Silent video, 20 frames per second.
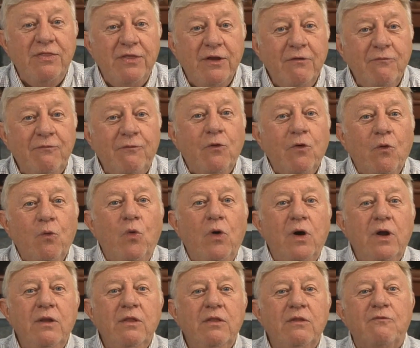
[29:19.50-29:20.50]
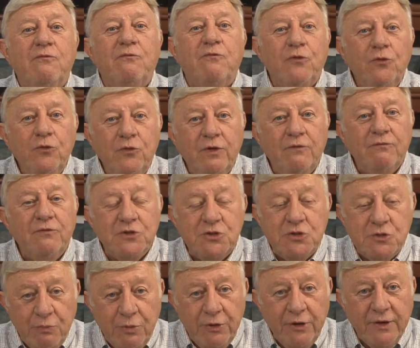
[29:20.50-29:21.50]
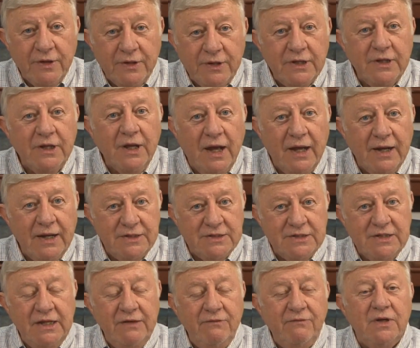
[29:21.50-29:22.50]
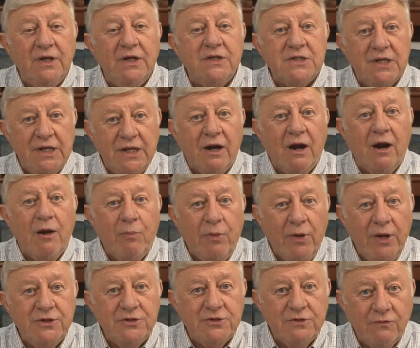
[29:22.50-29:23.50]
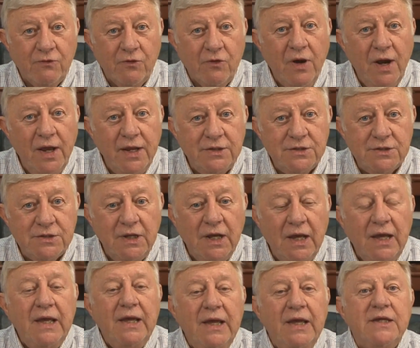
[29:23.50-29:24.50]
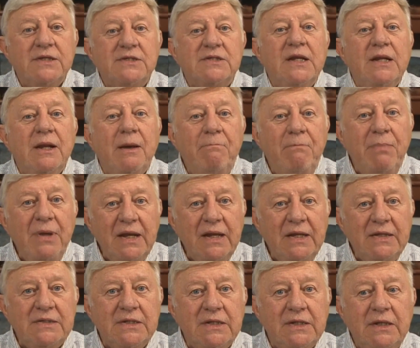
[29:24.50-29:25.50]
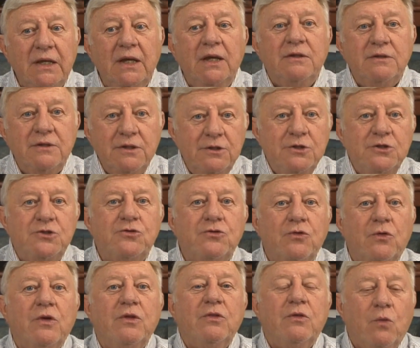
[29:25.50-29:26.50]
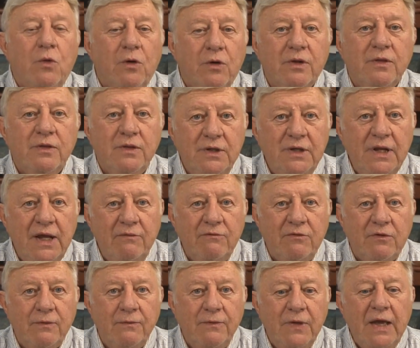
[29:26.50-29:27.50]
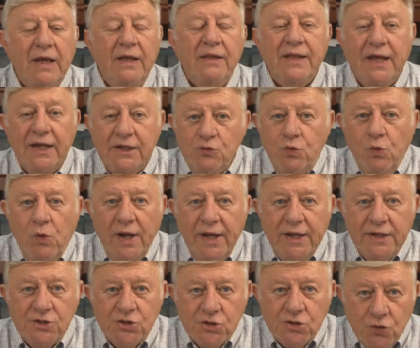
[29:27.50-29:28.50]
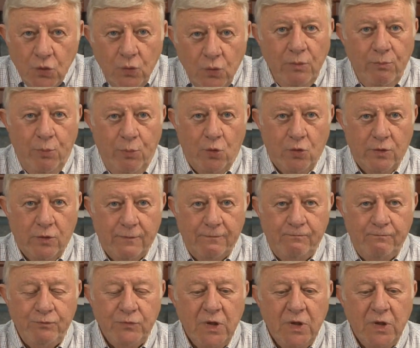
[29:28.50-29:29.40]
Therefore, one of the fruit of the Spirit that God has given us in our place of grace is an ability to destroy the work of the devil. That's why it's so important